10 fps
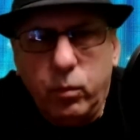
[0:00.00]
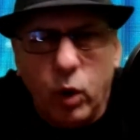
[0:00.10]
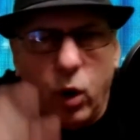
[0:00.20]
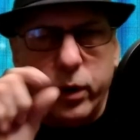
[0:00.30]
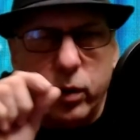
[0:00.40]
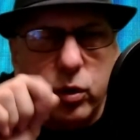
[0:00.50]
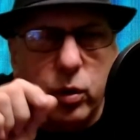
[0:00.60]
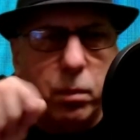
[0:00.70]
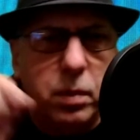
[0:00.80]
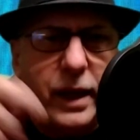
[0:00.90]
on those
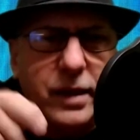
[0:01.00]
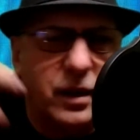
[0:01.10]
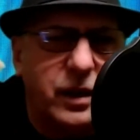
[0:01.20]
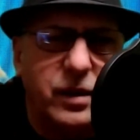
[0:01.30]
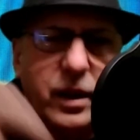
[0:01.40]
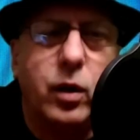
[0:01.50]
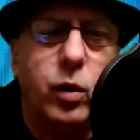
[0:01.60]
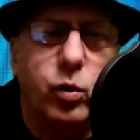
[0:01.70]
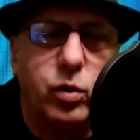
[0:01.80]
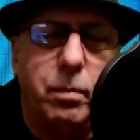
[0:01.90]
little plastic things that
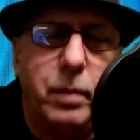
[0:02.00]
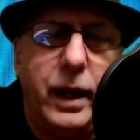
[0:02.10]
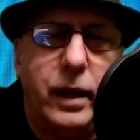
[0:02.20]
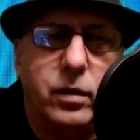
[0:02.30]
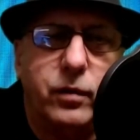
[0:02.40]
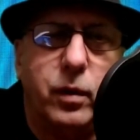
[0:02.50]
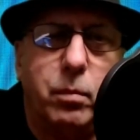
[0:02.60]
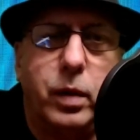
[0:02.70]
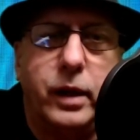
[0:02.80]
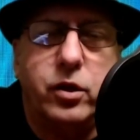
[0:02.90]
close the bags for the
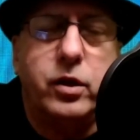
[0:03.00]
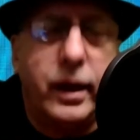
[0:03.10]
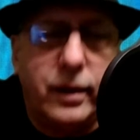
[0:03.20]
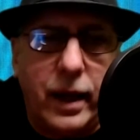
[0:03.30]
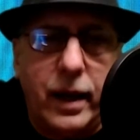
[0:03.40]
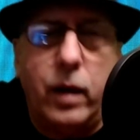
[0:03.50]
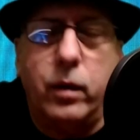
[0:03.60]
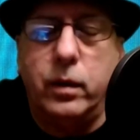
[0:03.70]
breads. Check that out.